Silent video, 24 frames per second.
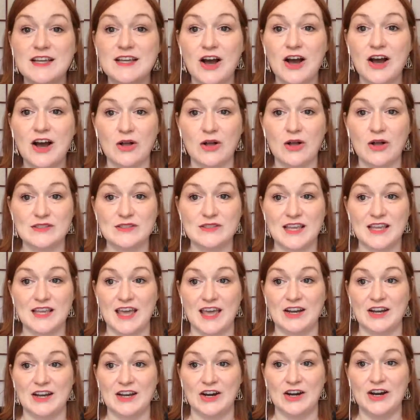all
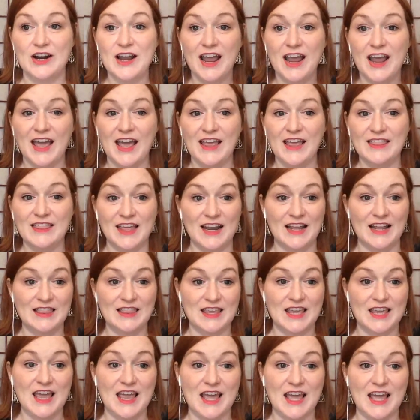together. And then at the
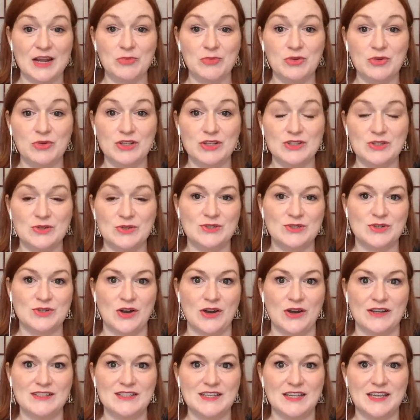end, I'm going to do a
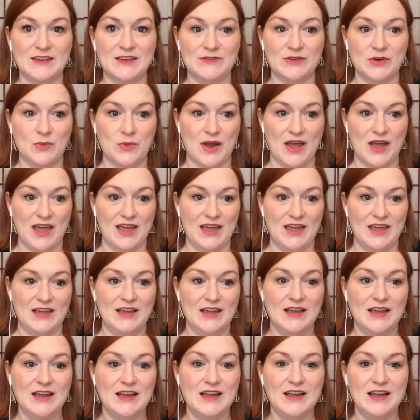drawing to give it away,
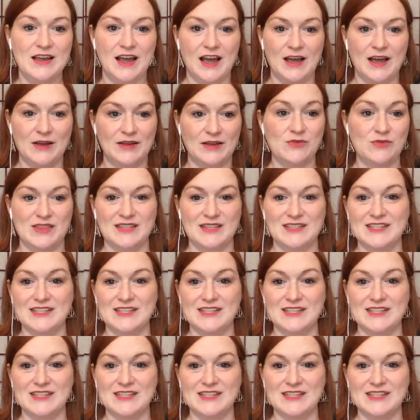uh, give away the